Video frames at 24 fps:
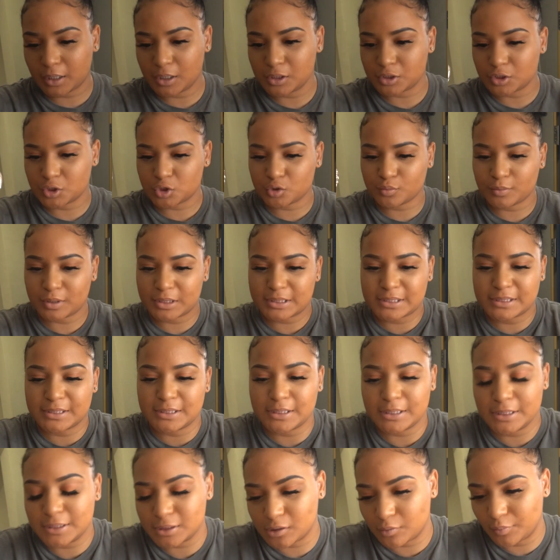get into too much
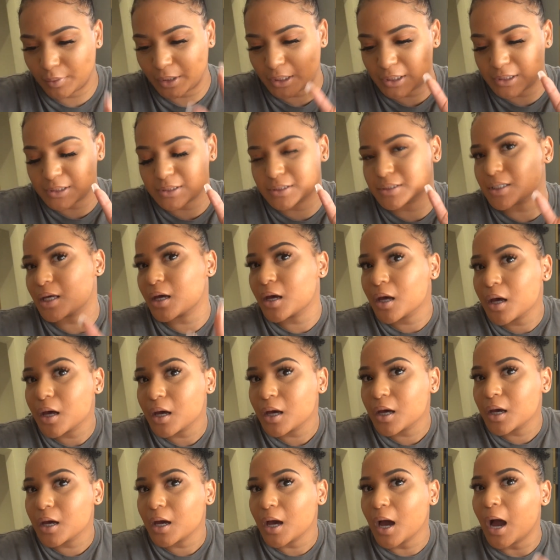detail because
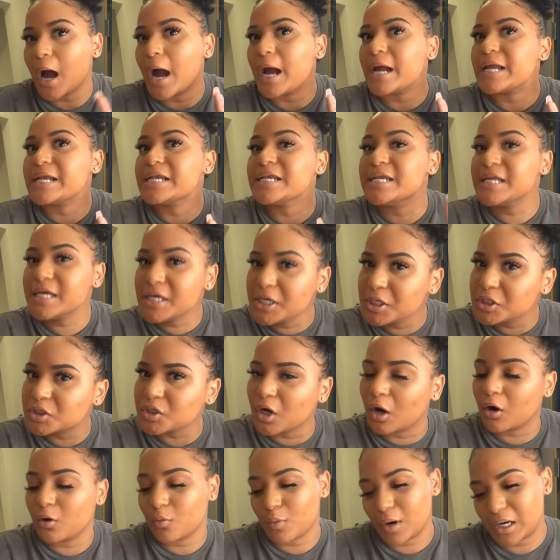I need
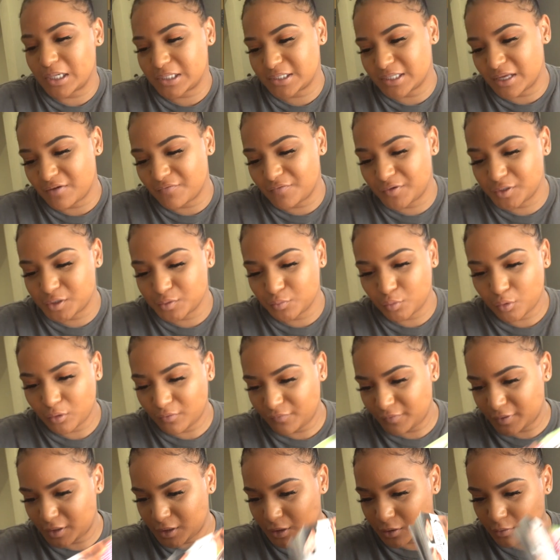y'all to watch that vision board
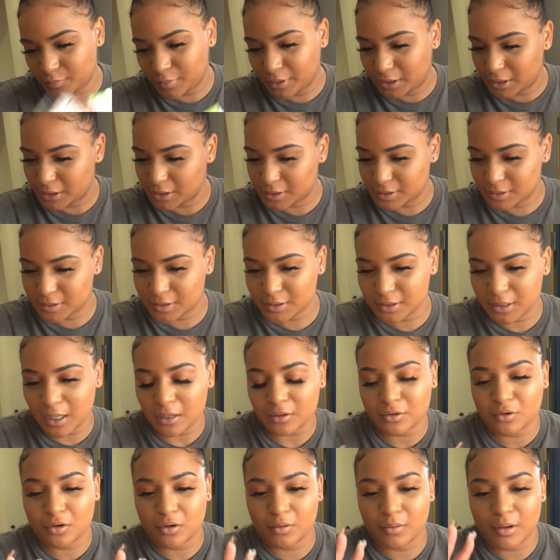video, because I
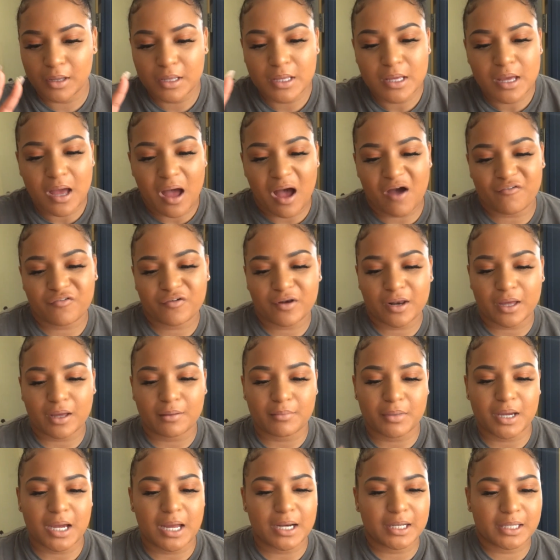don't know, I feel like
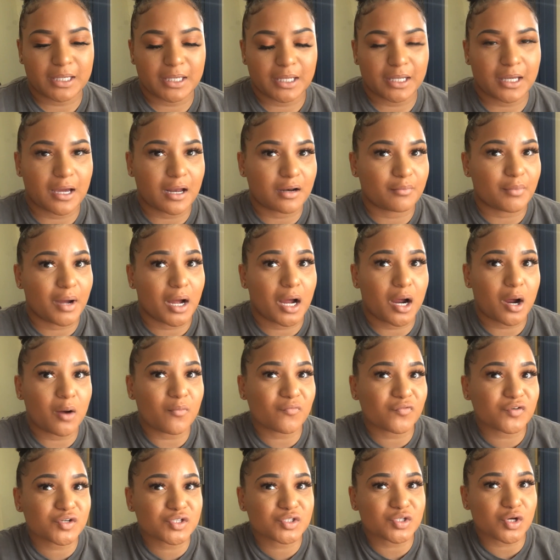I'm kind of getting out of my
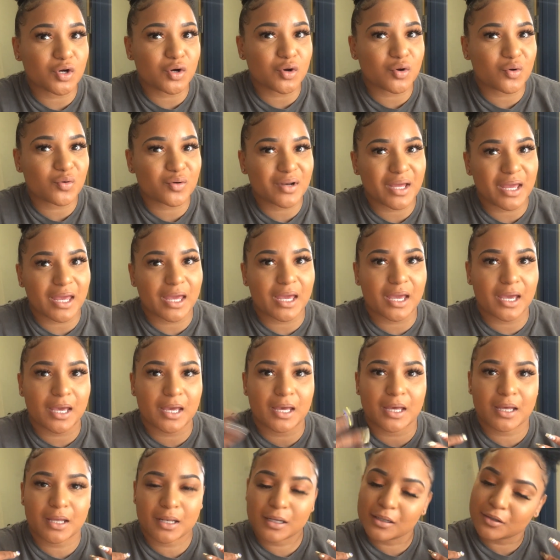comfort zone,
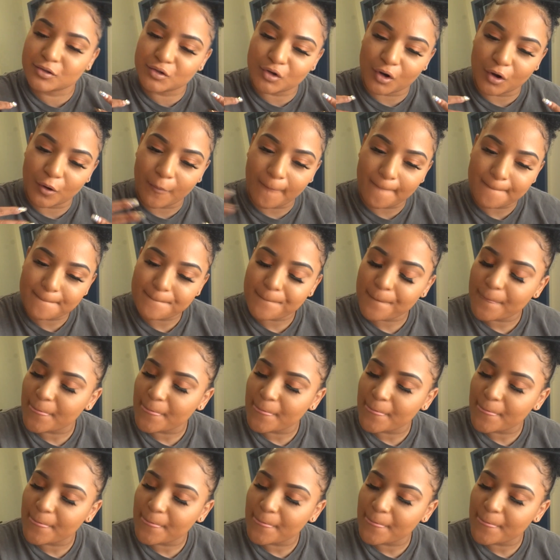and you know,